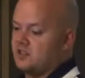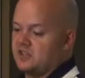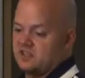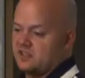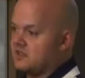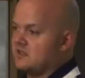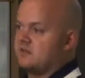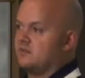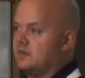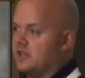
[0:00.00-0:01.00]
this is
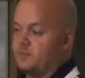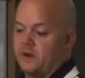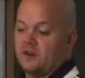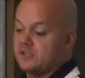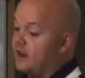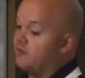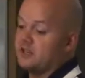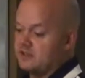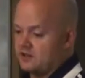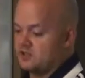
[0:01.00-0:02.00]
experience and
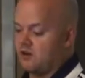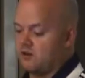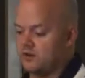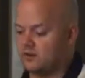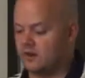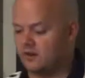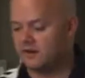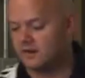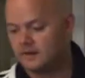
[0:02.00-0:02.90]
research talking to you here.